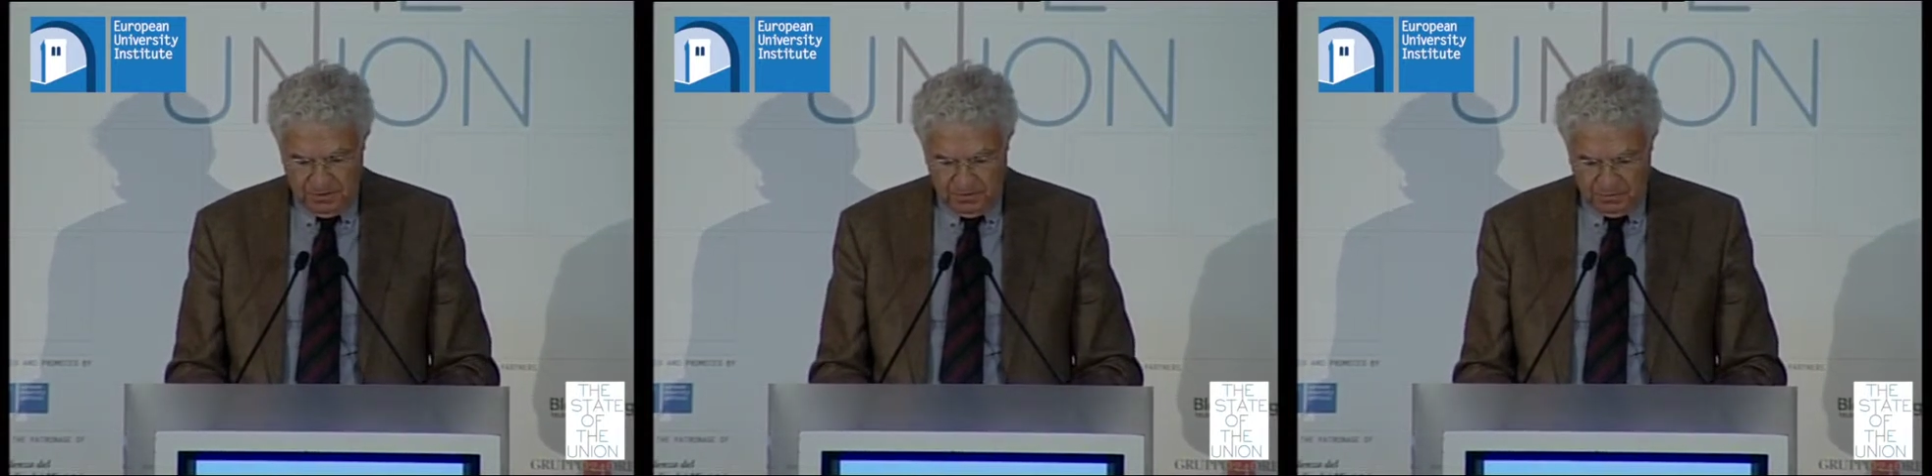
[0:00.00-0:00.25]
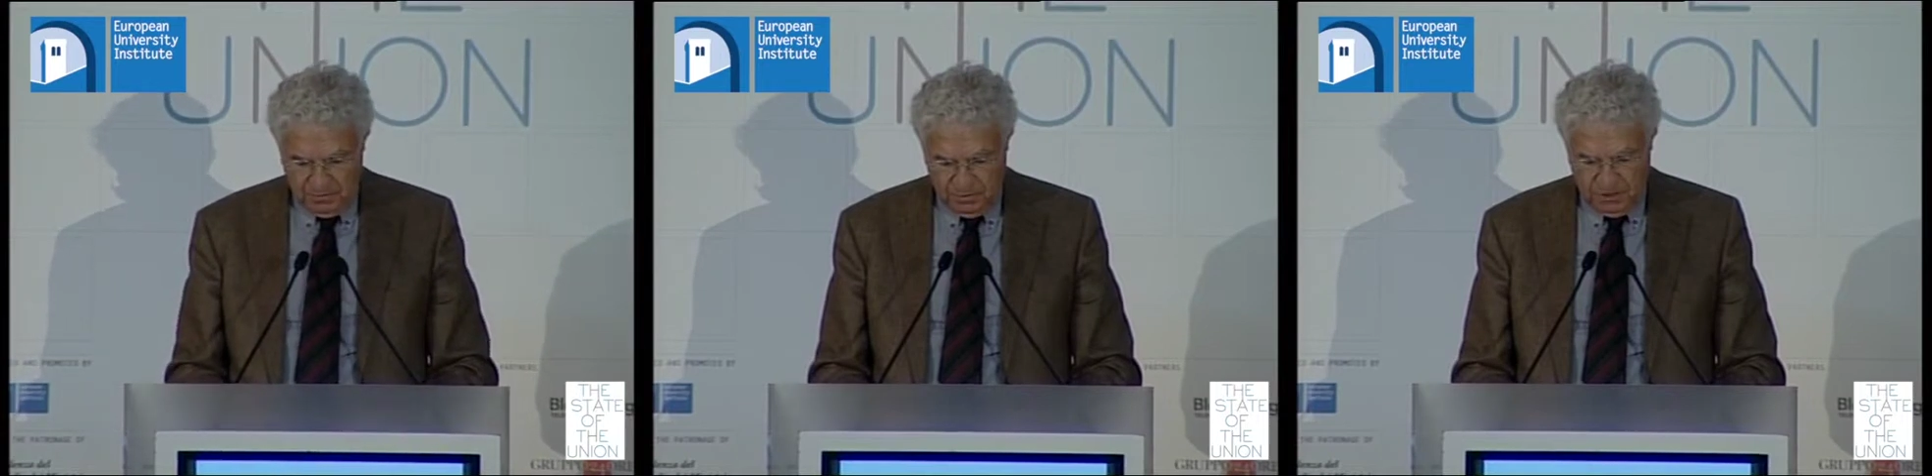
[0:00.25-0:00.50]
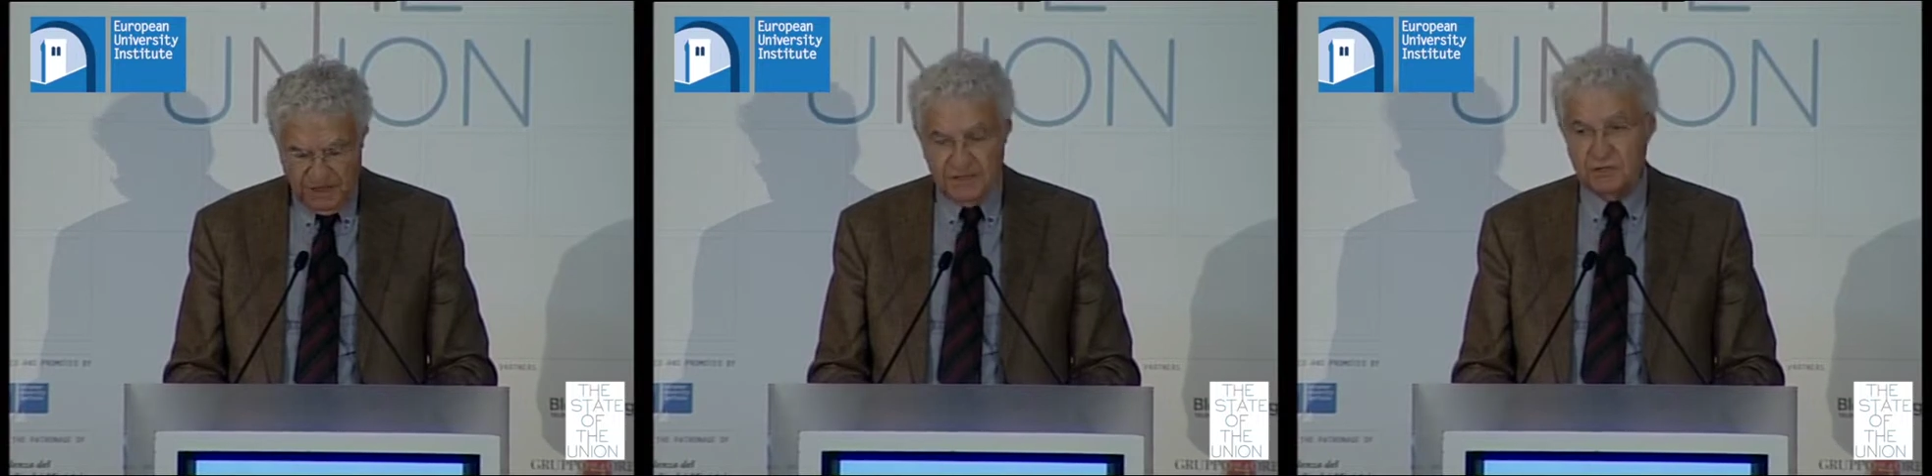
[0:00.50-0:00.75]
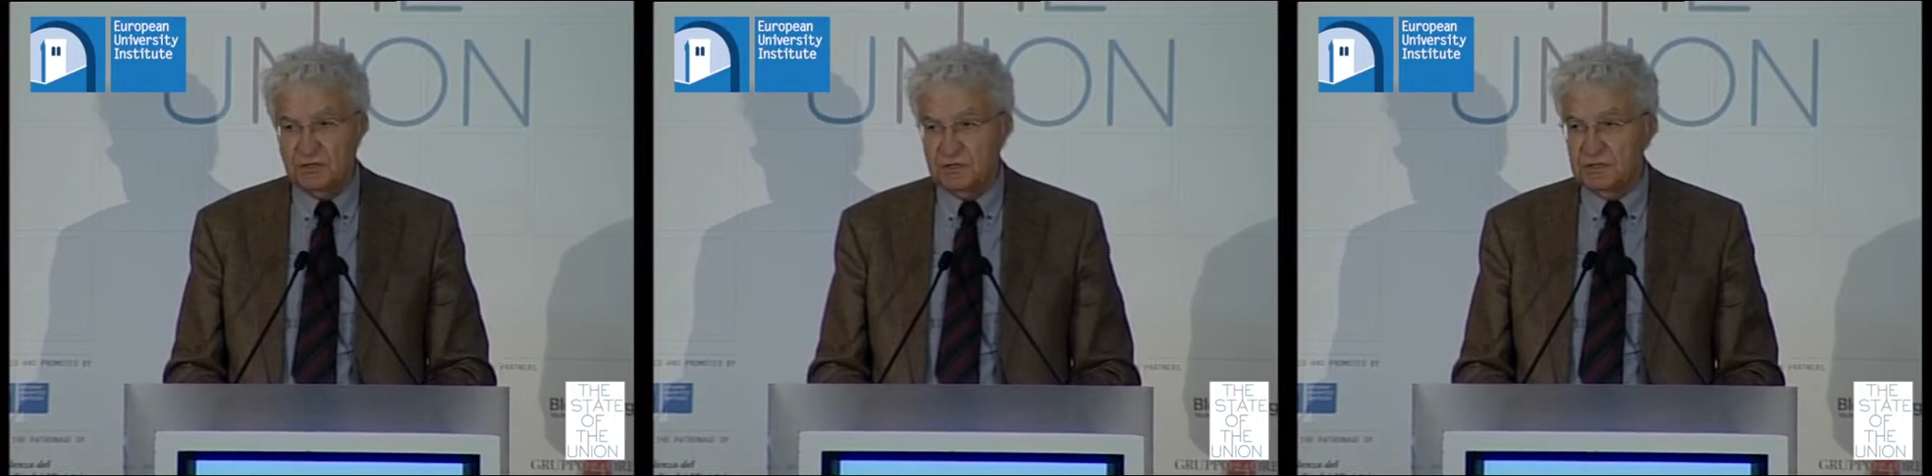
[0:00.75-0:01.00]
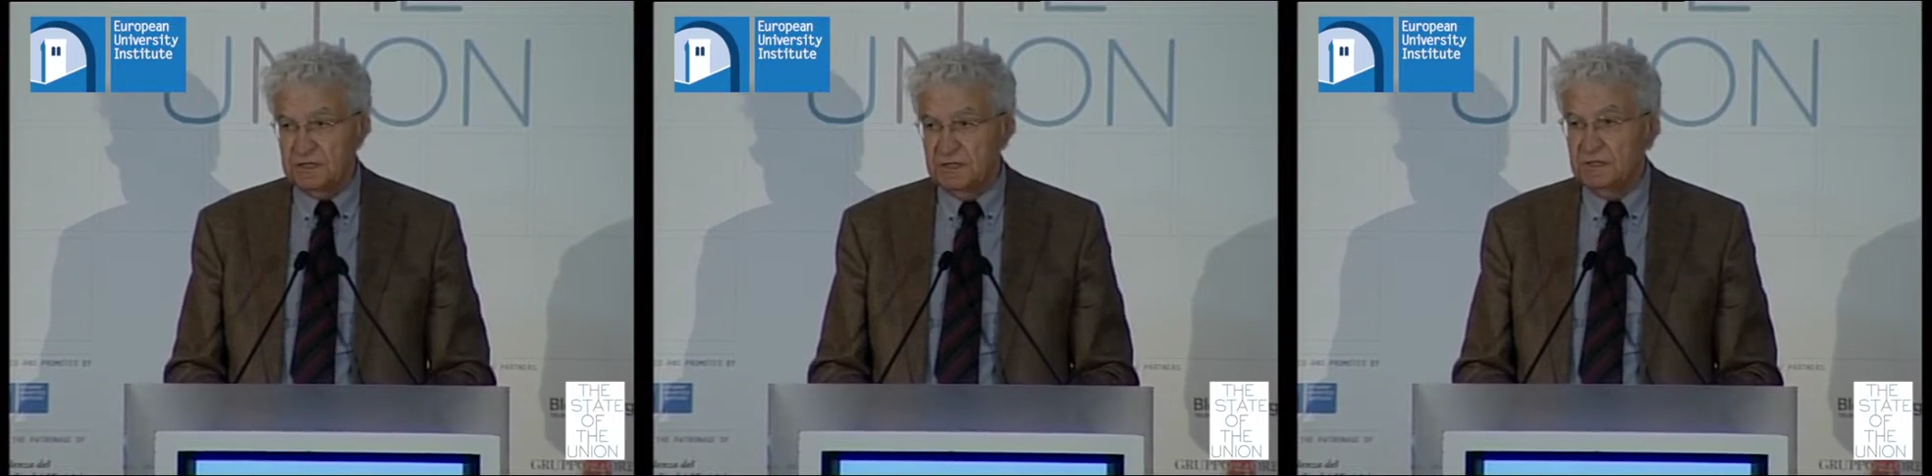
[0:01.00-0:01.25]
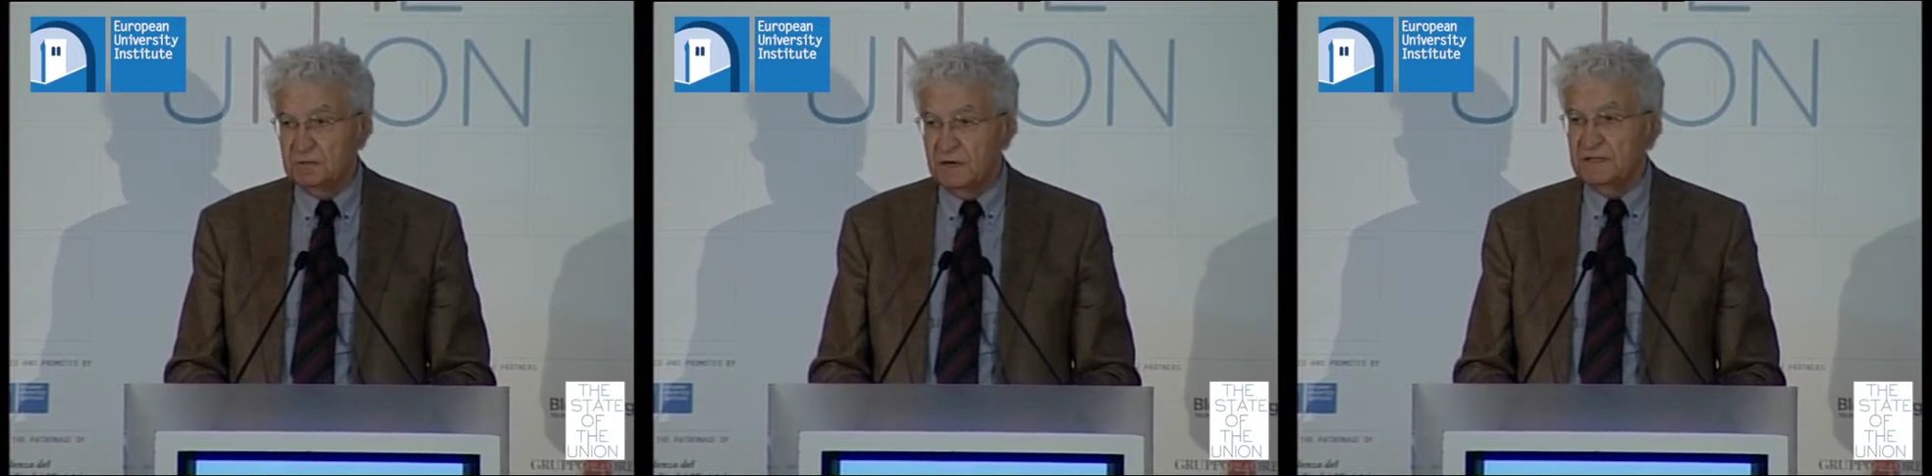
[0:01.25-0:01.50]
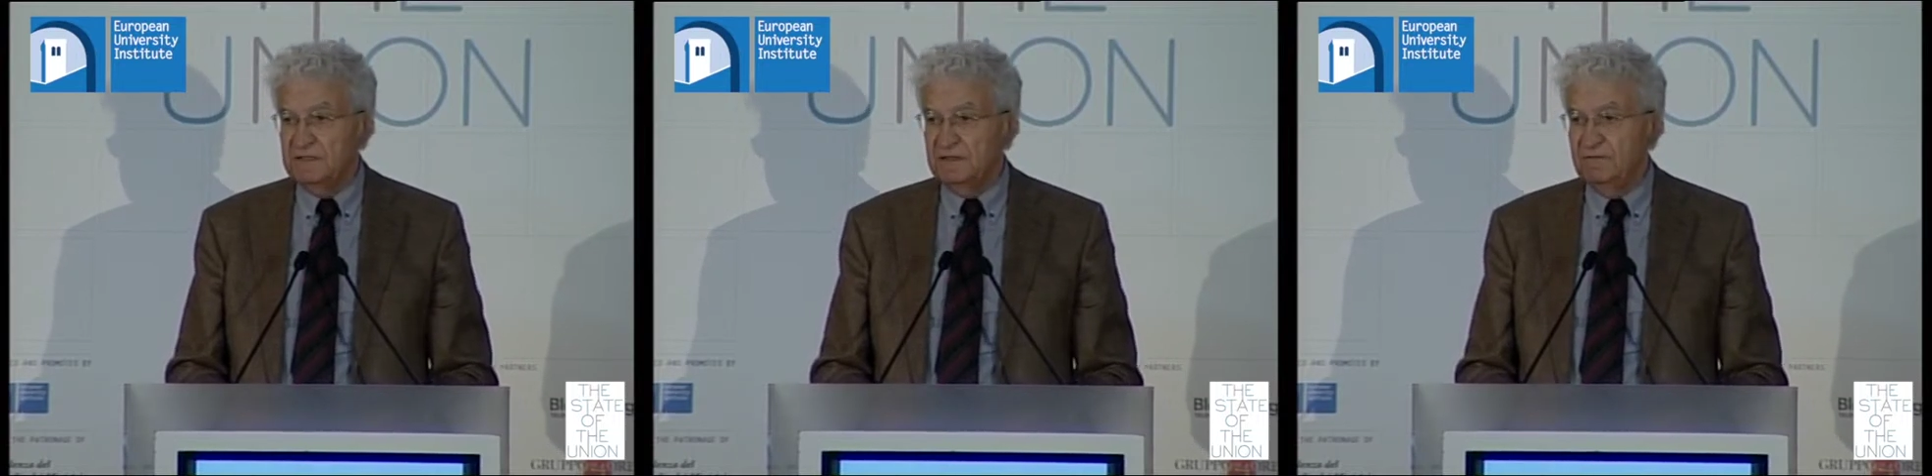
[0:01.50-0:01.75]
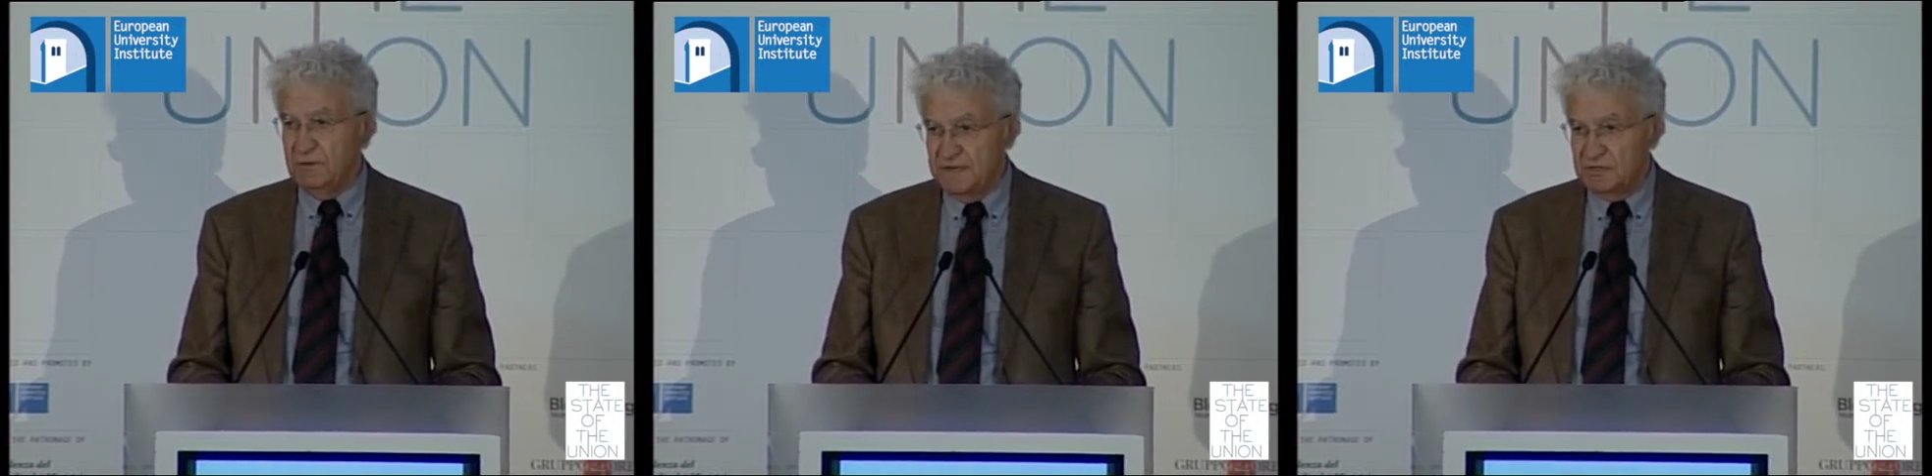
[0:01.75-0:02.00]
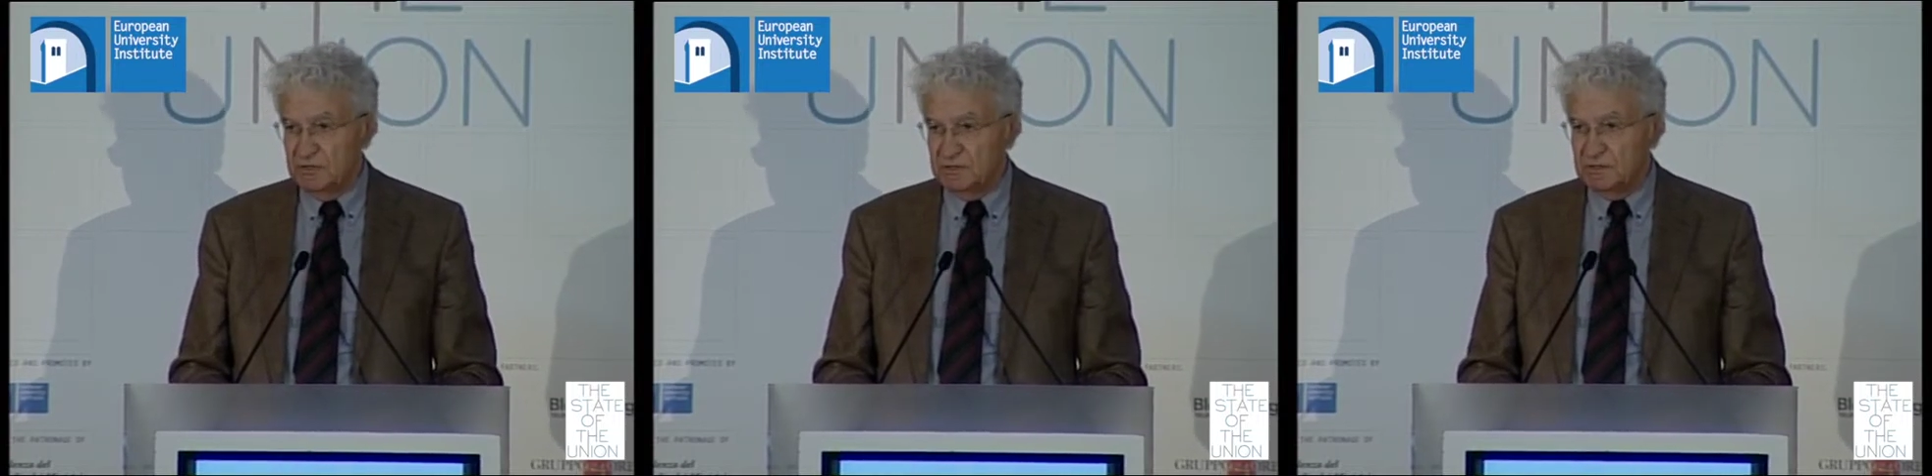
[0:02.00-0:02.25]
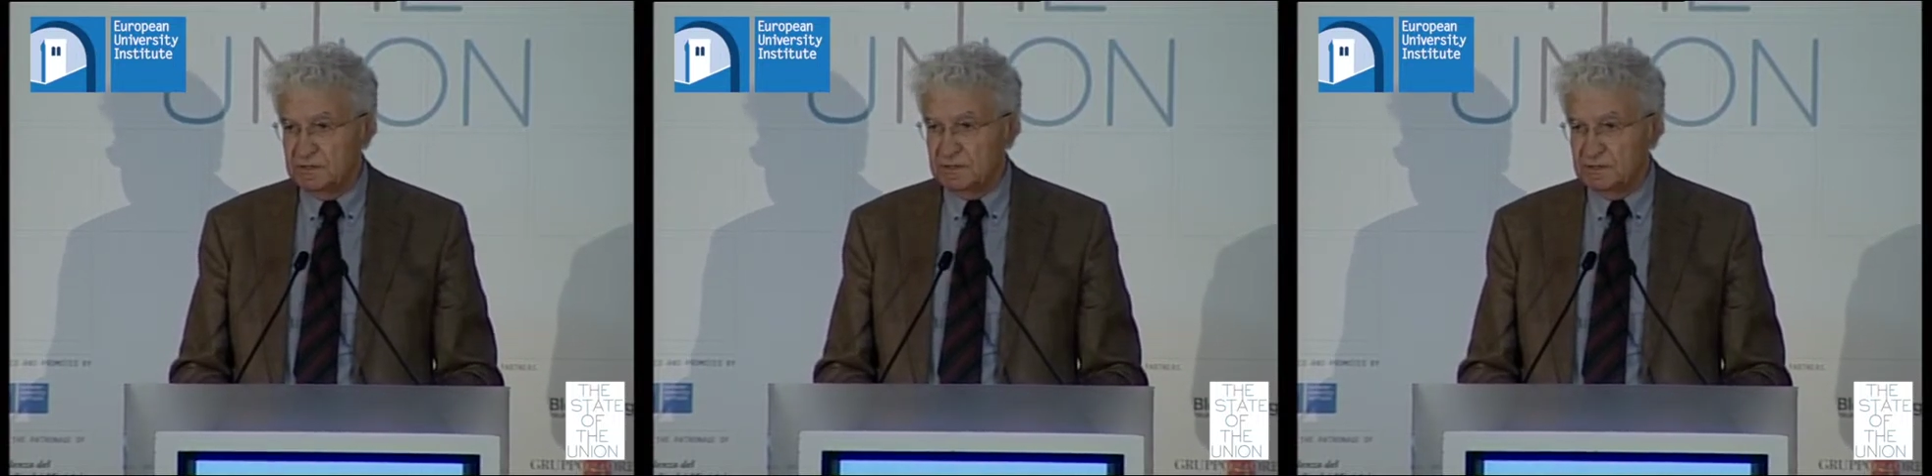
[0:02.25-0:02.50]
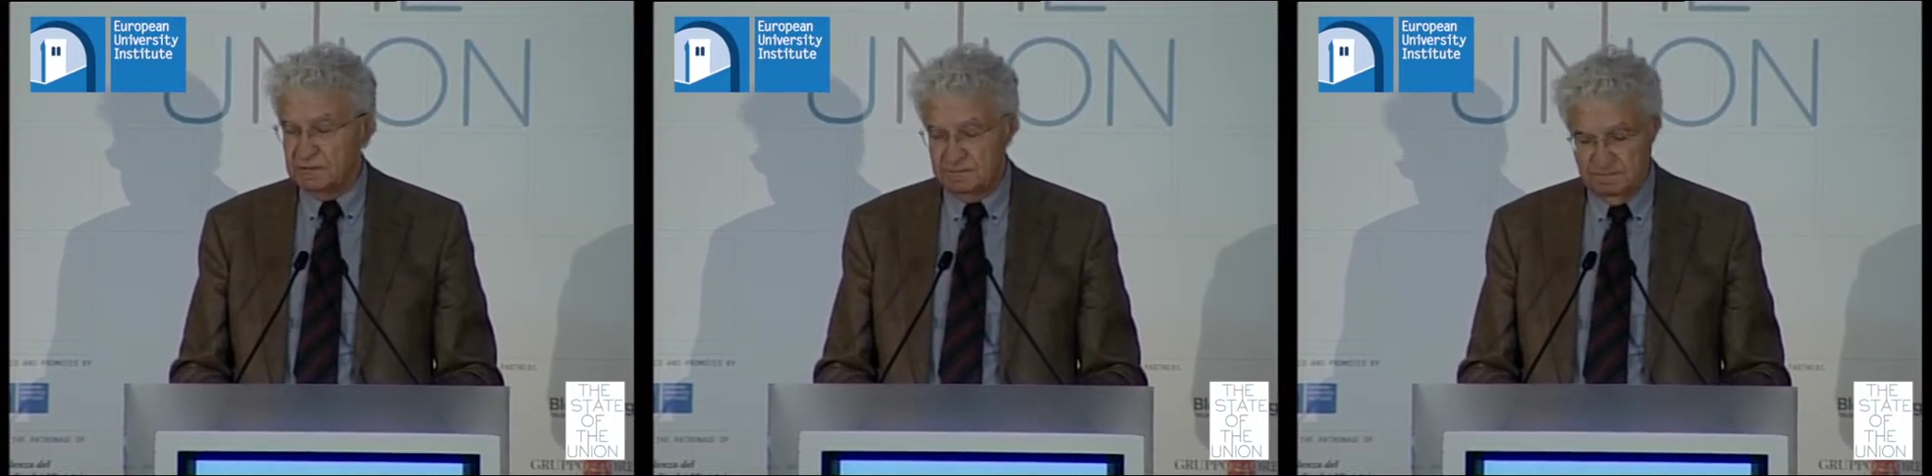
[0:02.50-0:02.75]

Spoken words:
through changes in relative wages.